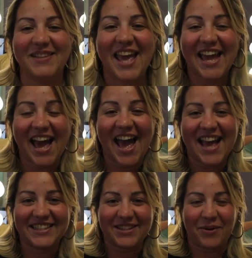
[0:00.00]
Hey
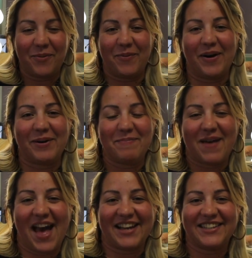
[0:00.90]
guys, welcome
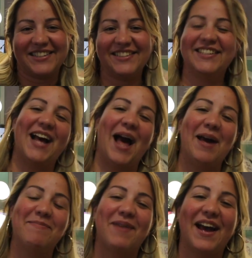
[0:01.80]
back.
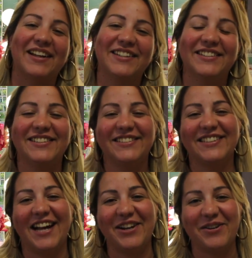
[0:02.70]
I'm back.
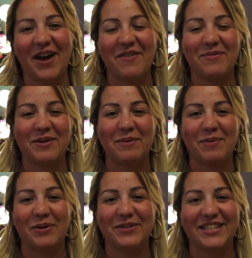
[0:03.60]
I know I haven't been
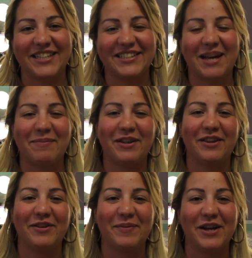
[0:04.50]
posting. I've been
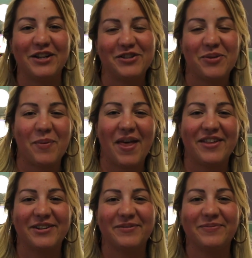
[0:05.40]
a little bit under the
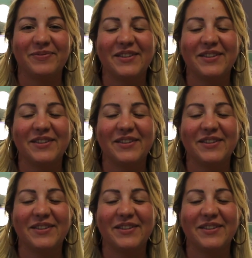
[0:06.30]
weather.